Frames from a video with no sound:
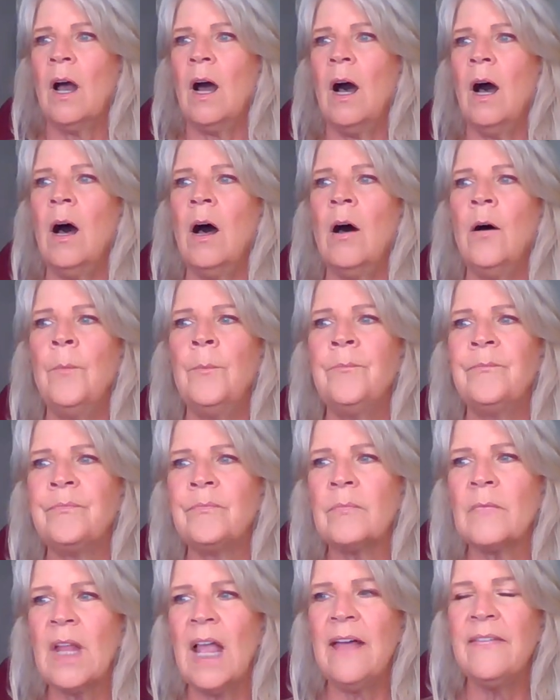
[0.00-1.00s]
um,
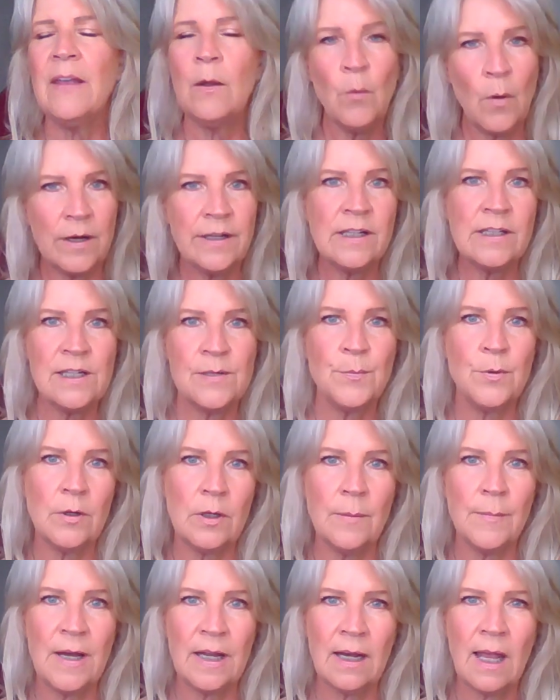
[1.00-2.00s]
and they wanted to
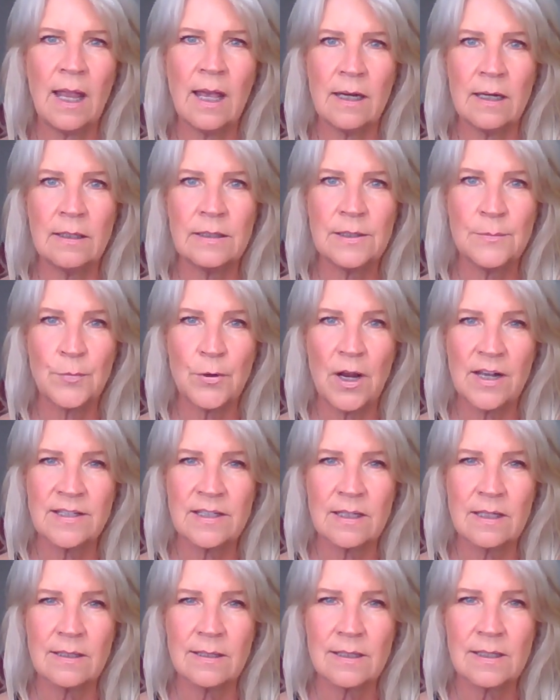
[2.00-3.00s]
put him on
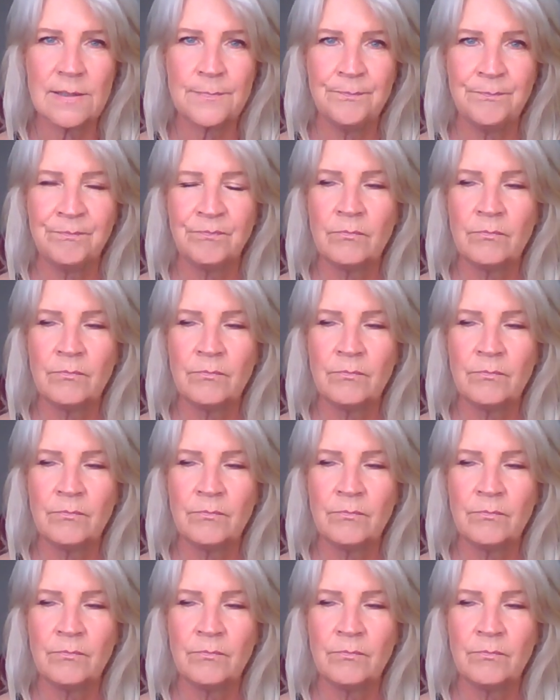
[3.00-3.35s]
antidepressants